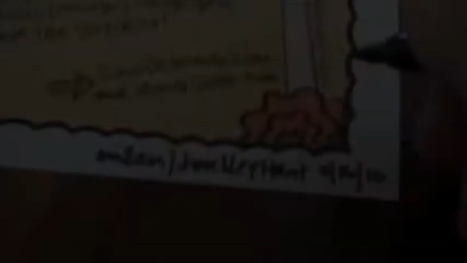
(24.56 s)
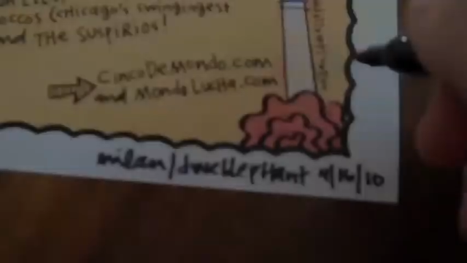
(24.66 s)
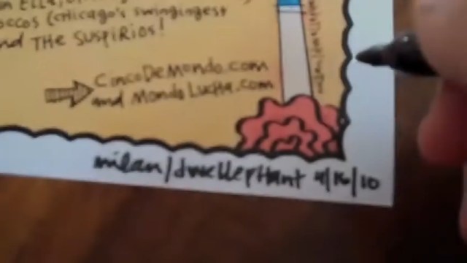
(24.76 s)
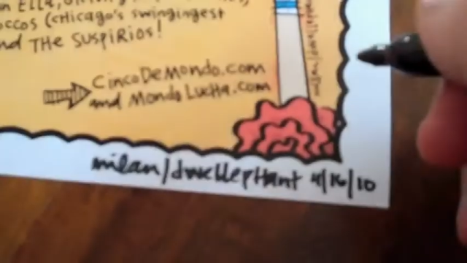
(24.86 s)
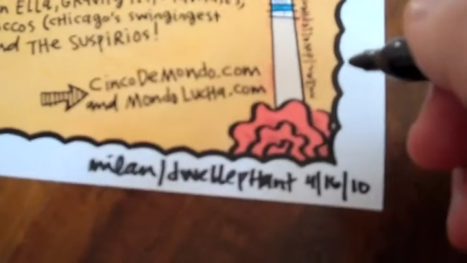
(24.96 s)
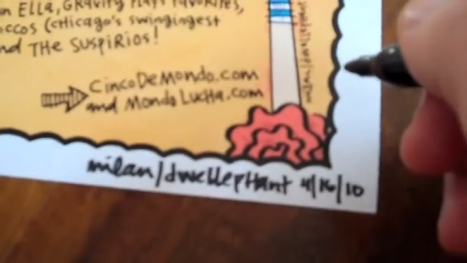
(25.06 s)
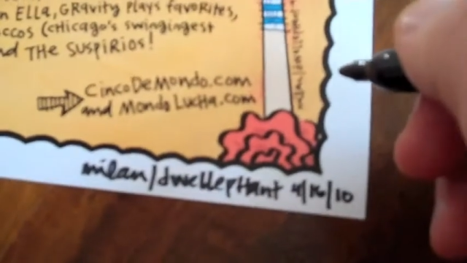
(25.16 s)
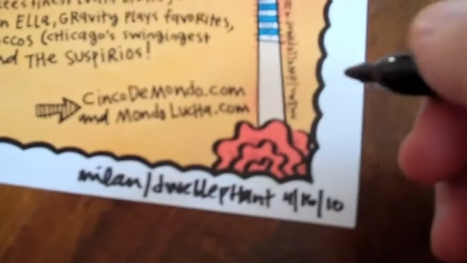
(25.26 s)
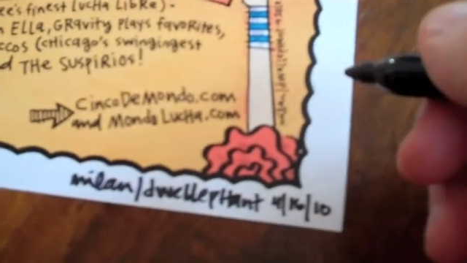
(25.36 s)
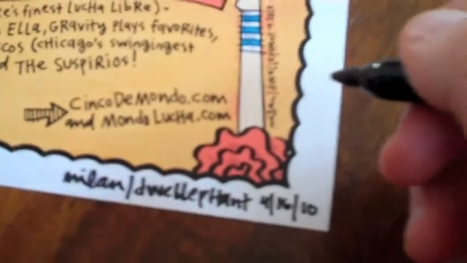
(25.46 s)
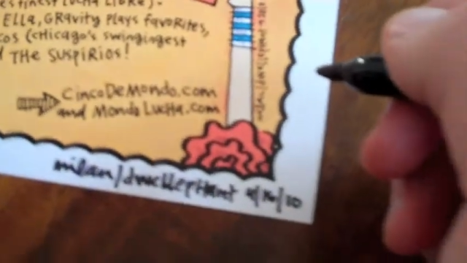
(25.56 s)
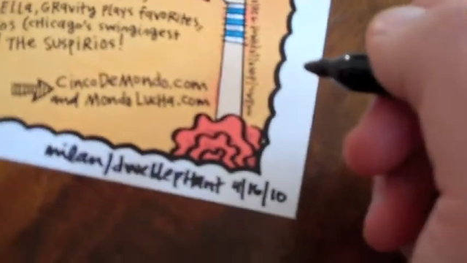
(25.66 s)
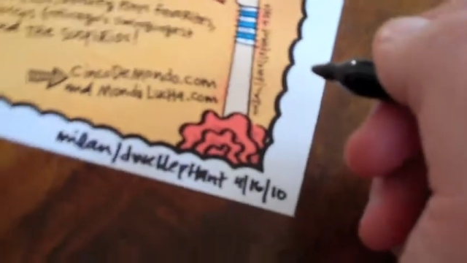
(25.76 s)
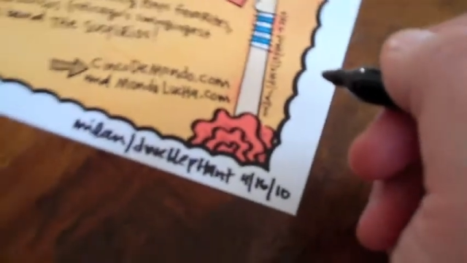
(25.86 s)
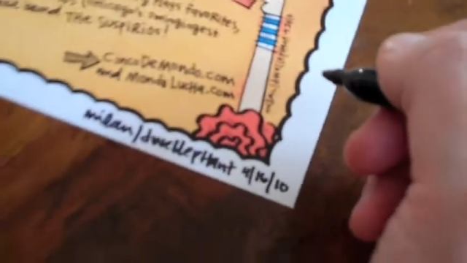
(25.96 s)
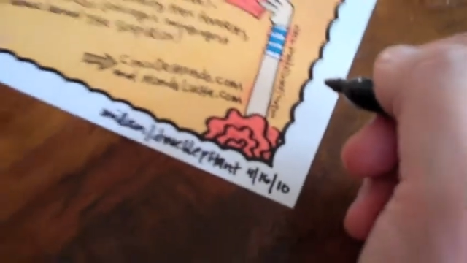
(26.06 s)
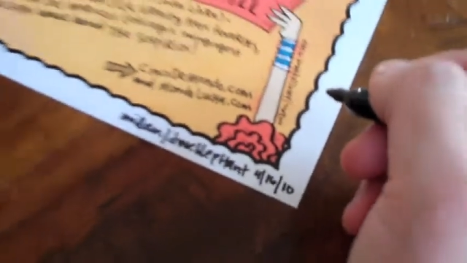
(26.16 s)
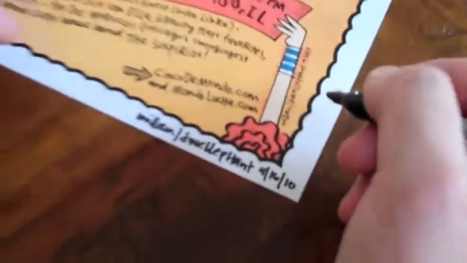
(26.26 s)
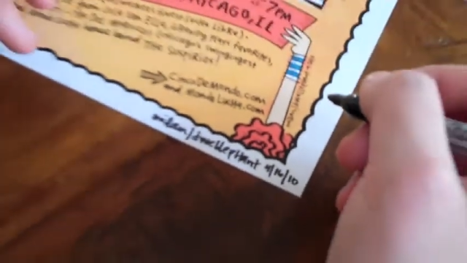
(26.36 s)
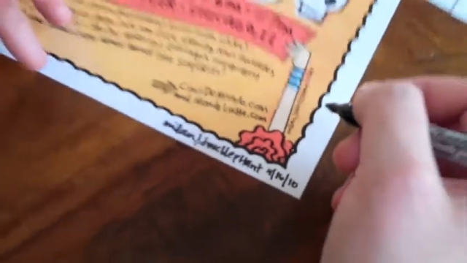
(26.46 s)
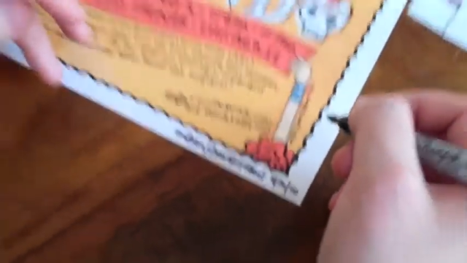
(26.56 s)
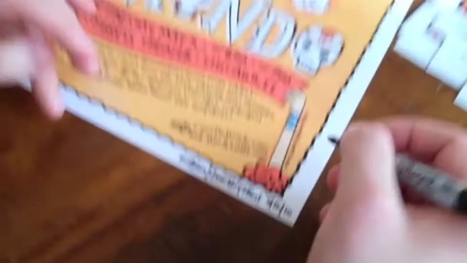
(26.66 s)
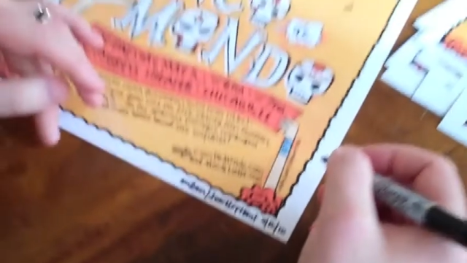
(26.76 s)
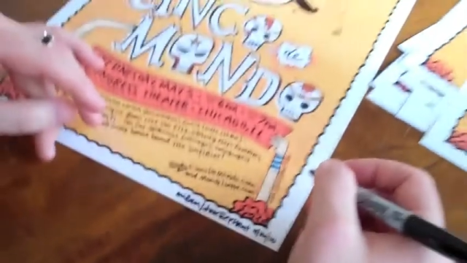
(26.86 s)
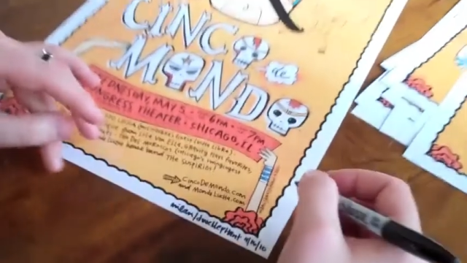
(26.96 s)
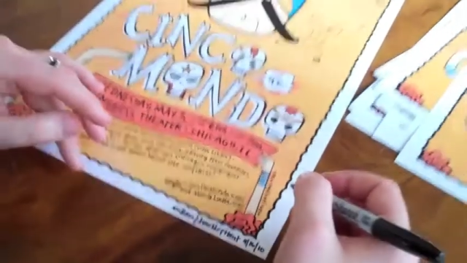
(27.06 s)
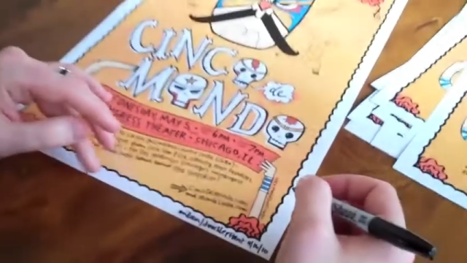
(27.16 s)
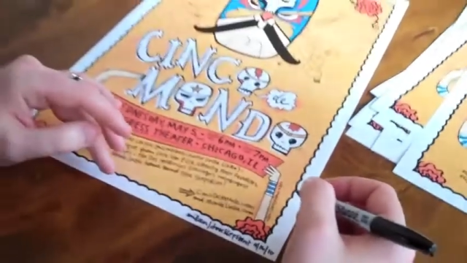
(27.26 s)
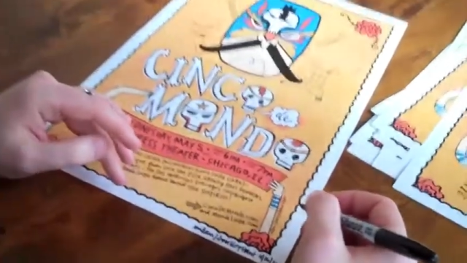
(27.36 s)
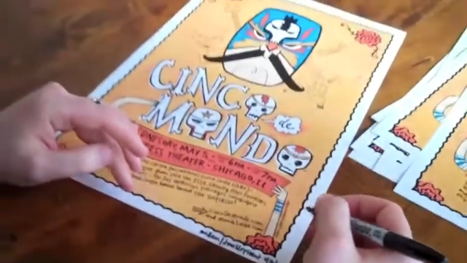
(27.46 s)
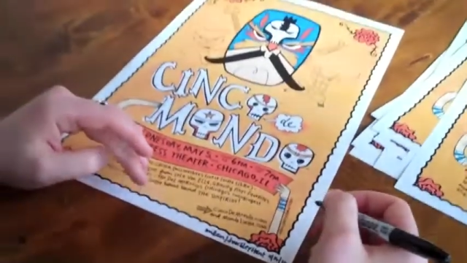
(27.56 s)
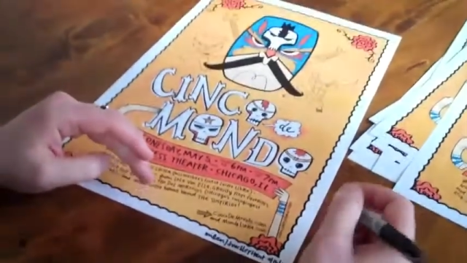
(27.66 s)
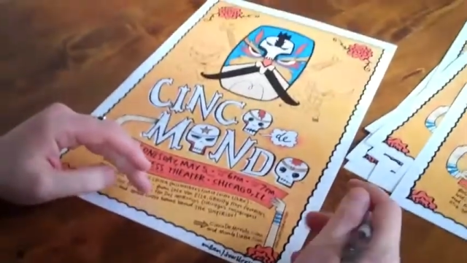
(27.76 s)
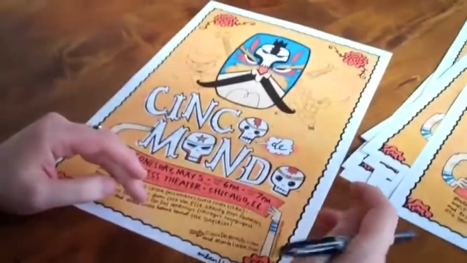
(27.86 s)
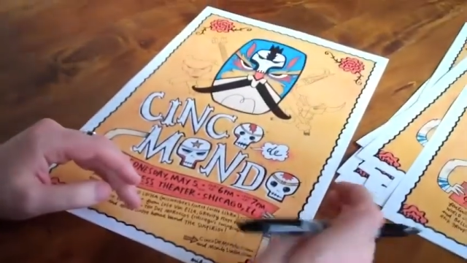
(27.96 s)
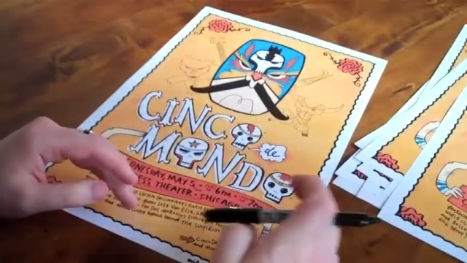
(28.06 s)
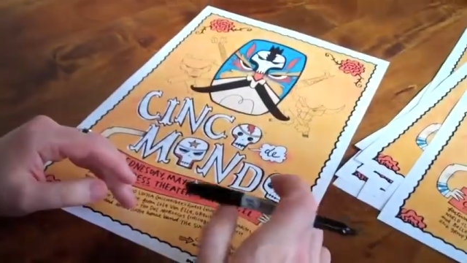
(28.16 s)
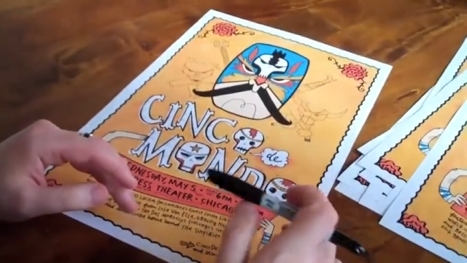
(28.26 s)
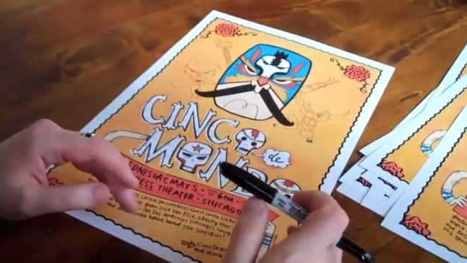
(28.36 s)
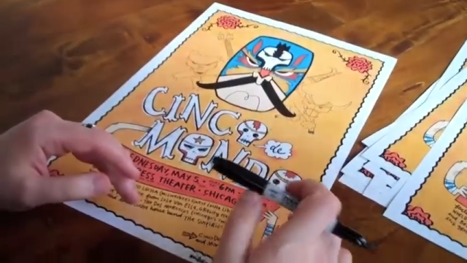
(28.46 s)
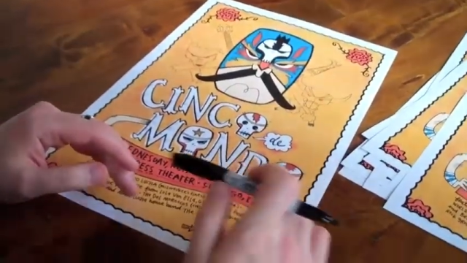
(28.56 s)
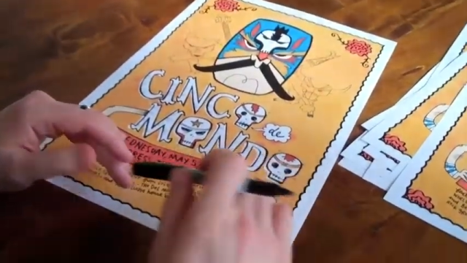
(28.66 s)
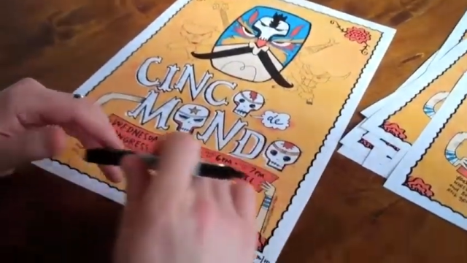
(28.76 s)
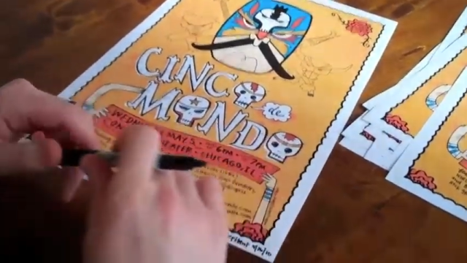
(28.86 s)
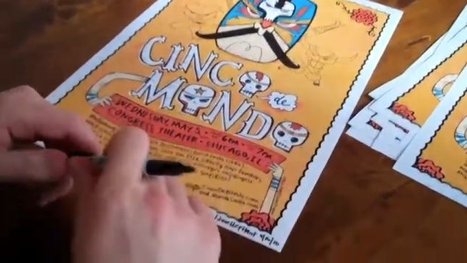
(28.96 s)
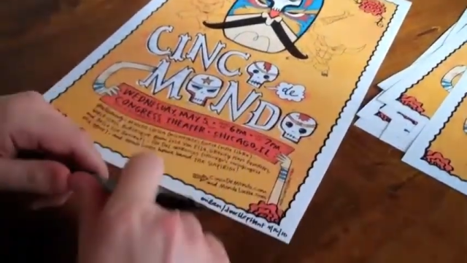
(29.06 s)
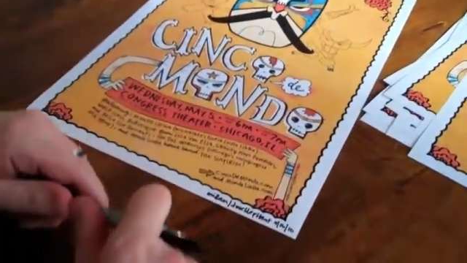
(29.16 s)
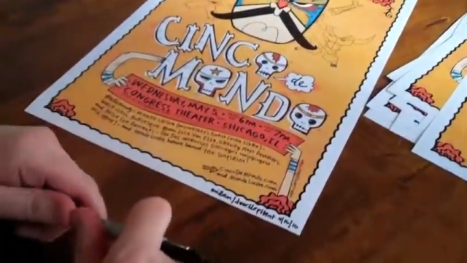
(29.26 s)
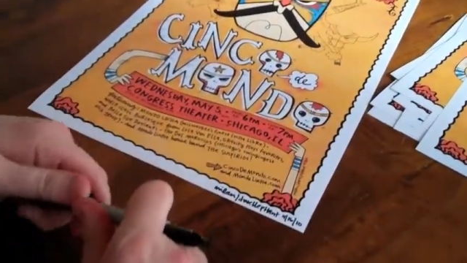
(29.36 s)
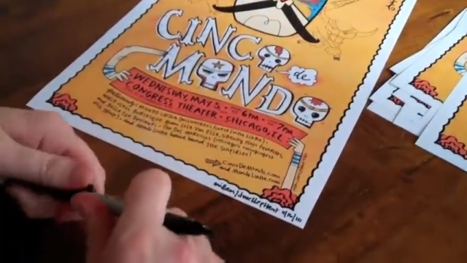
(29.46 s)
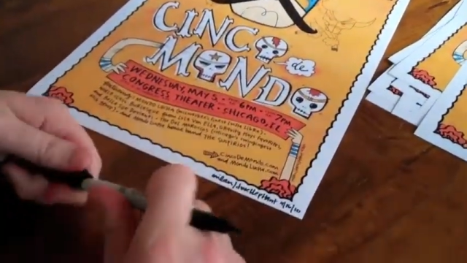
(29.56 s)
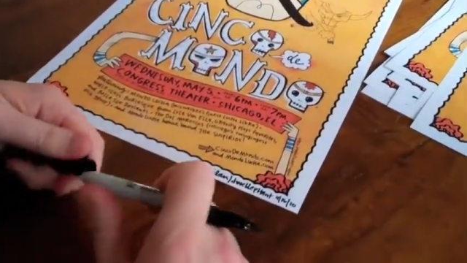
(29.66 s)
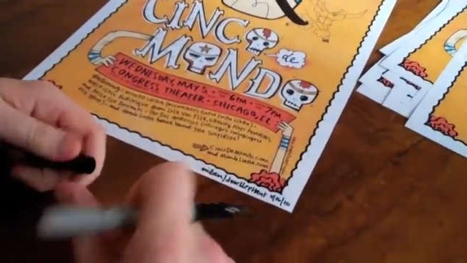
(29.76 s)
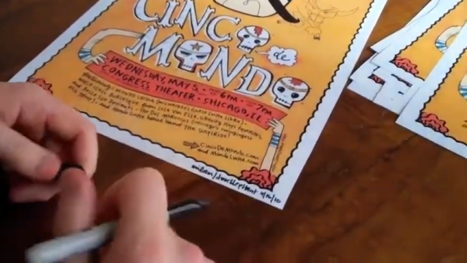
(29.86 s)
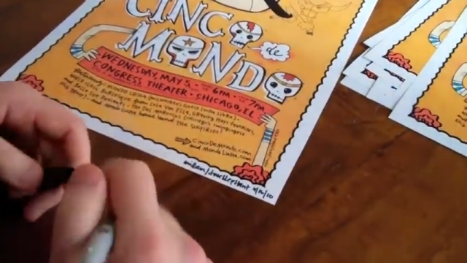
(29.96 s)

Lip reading: (no speaker visible)